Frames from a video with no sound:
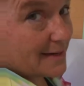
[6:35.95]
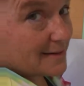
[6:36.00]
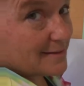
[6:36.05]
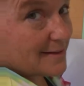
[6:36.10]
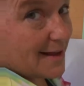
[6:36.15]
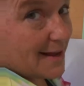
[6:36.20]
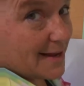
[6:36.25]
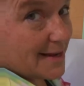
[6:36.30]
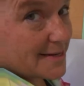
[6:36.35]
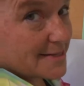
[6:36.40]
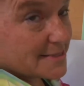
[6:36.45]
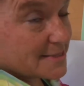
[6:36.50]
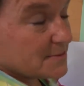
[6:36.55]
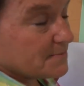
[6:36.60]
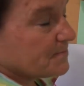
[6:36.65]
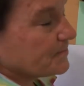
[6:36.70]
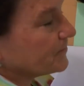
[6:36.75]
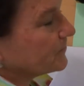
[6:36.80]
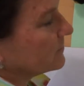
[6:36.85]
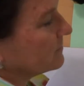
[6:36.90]
lines
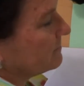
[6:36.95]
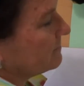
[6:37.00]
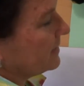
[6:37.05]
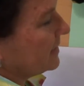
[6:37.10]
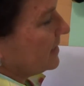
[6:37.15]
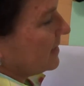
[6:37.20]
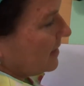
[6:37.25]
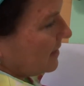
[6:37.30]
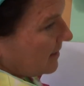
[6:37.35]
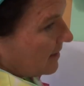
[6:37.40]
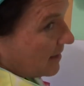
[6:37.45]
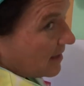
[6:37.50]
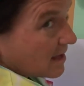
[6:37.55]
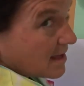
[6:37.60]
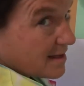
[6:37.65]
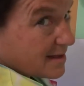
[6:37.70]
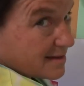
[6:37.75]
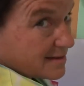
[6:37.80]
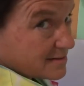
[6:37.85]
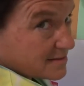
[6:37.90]

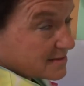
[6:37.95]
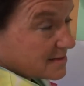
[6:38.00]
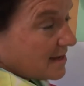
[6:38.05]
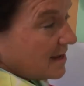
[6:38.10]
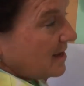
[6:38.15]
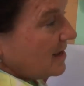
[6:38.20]
because